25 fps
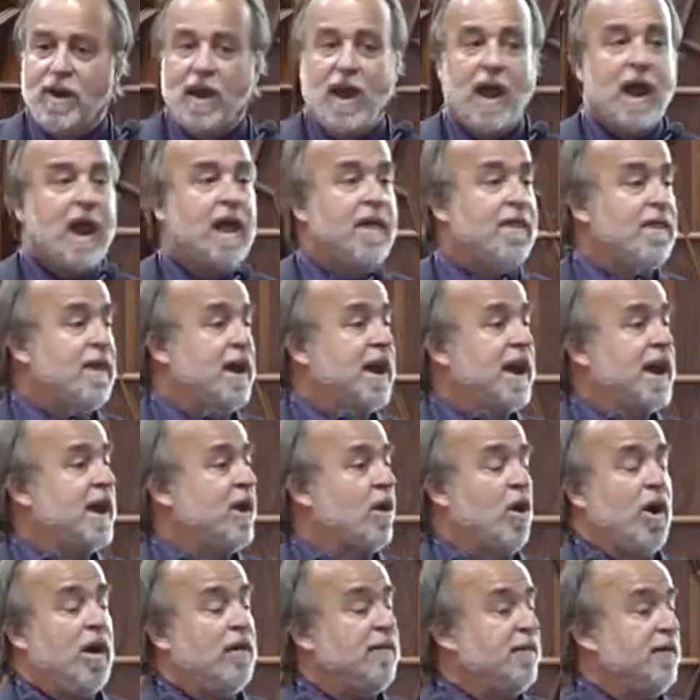and they
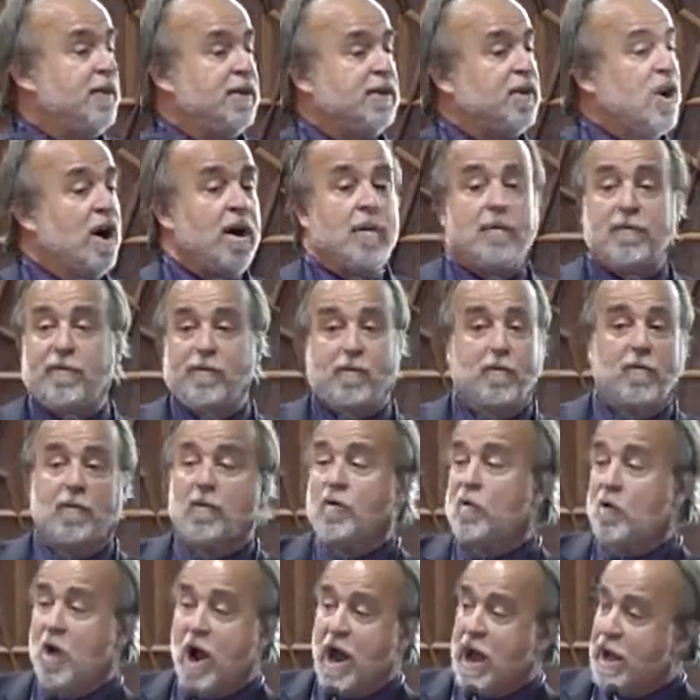had often come from a
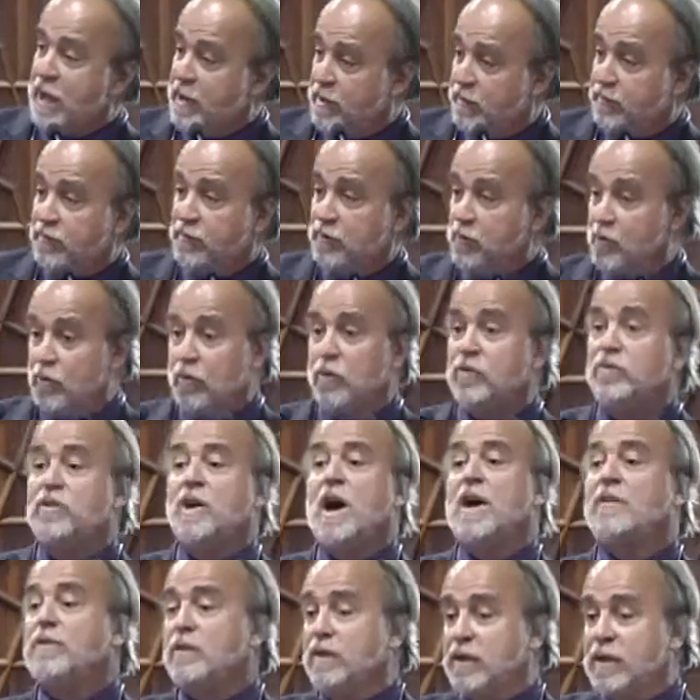variety of schools,
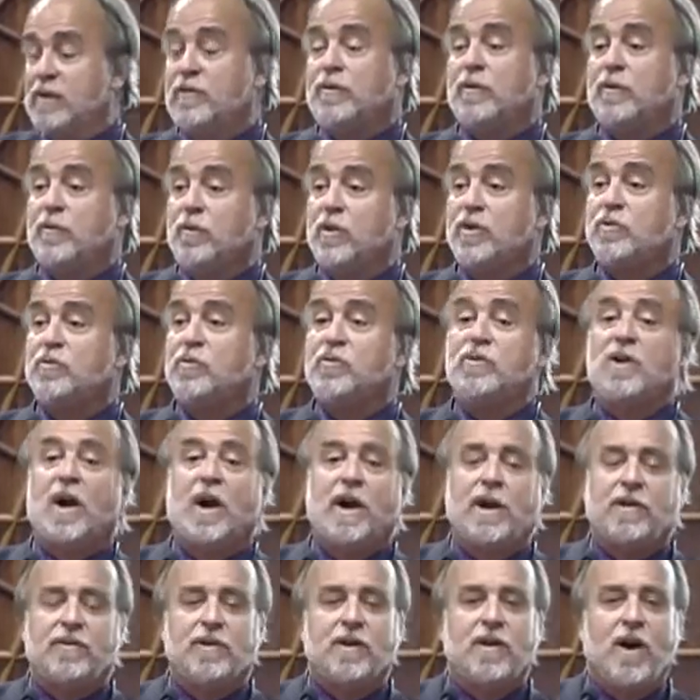not the least of which was
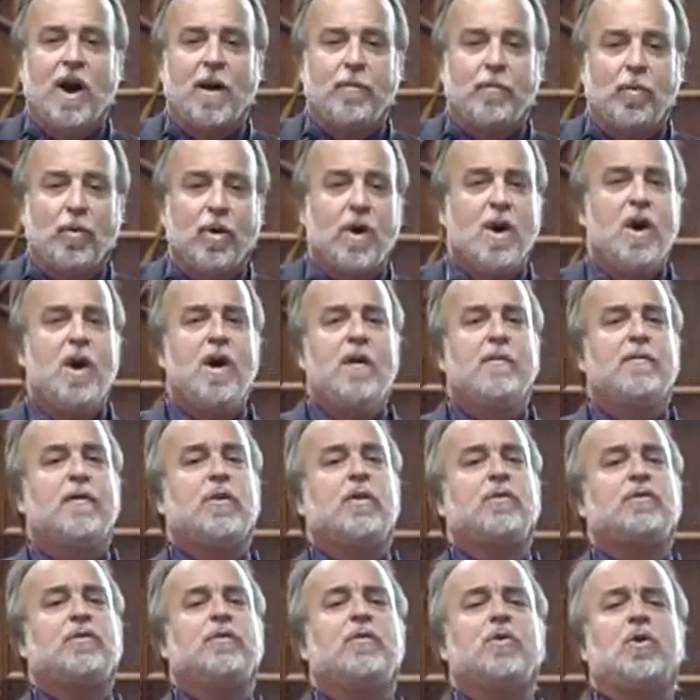IIT Kanpur. For
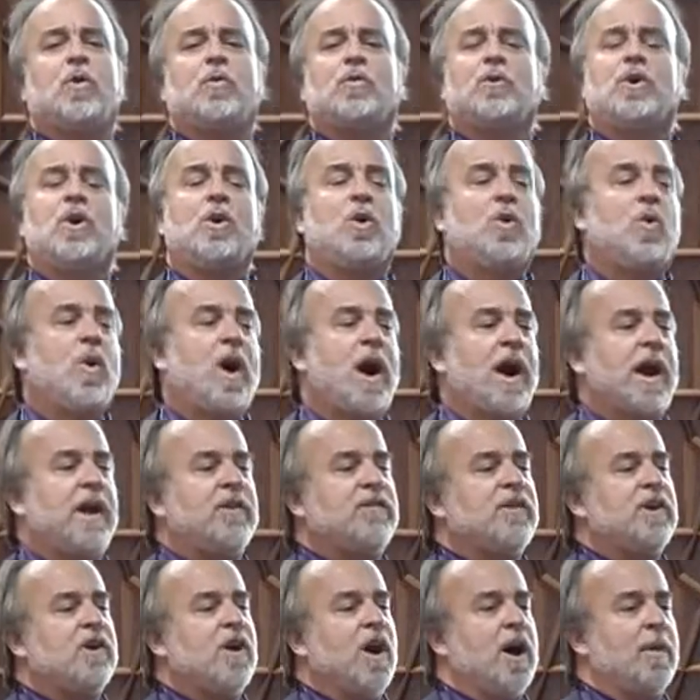those of you who don't know
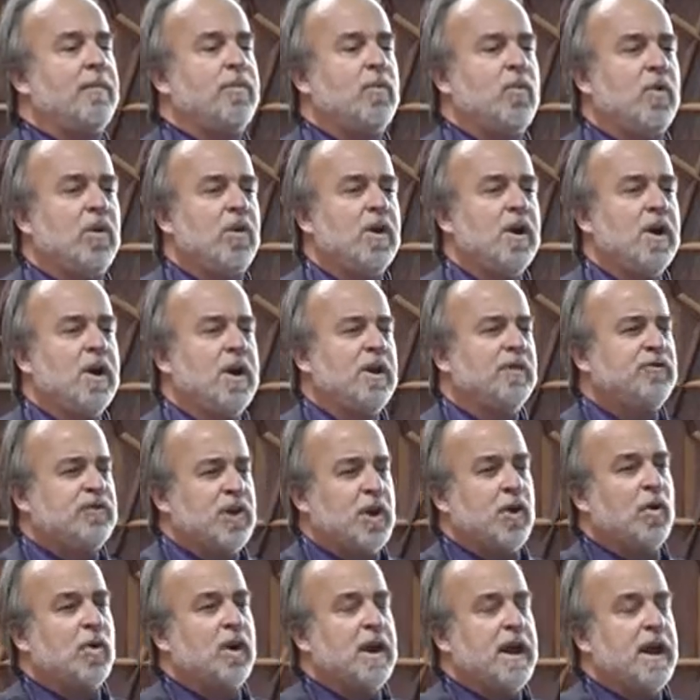IIT Kanpur,
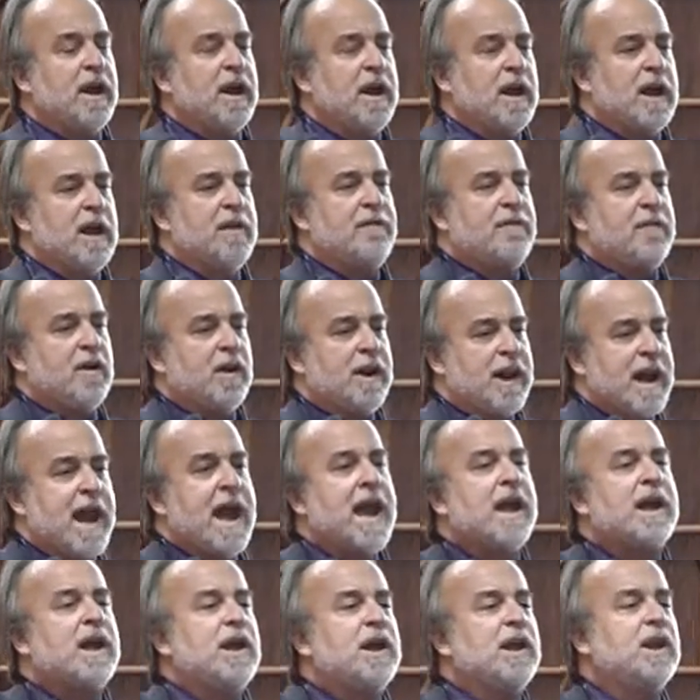generally, if you
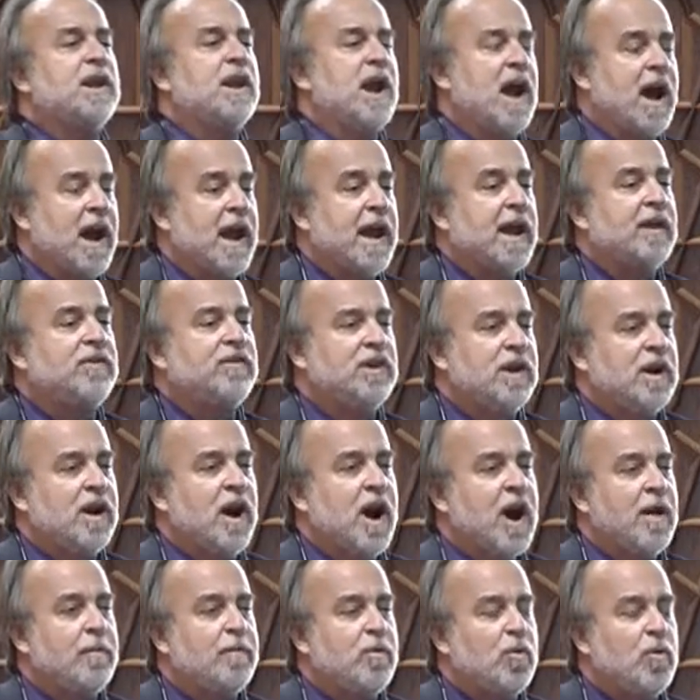can't get into IIT
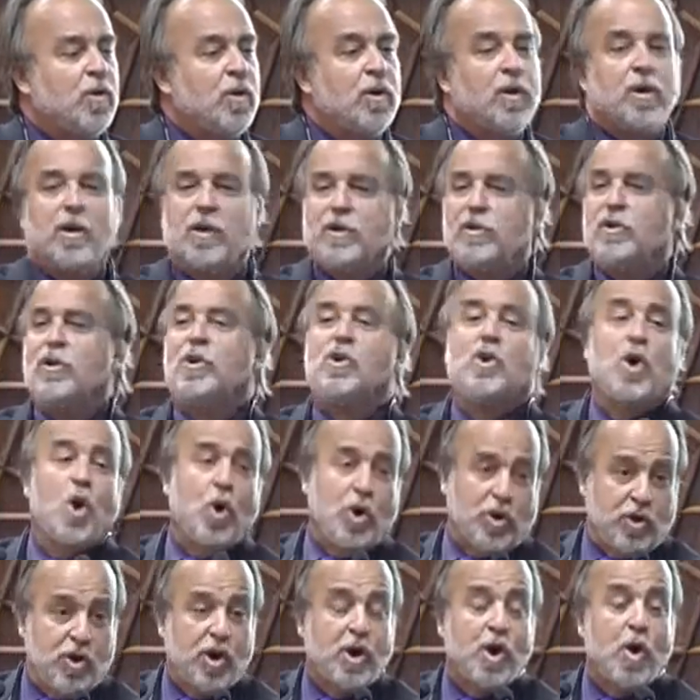Kanpur, you
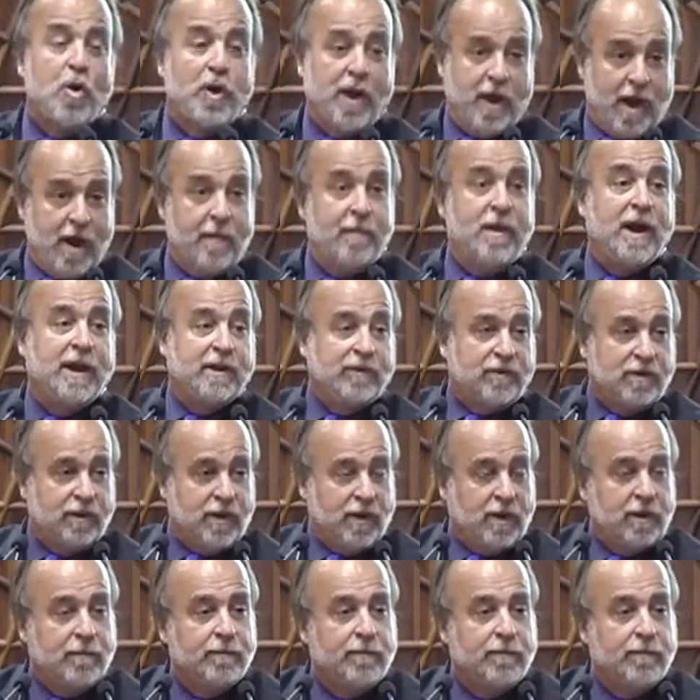go to MIT.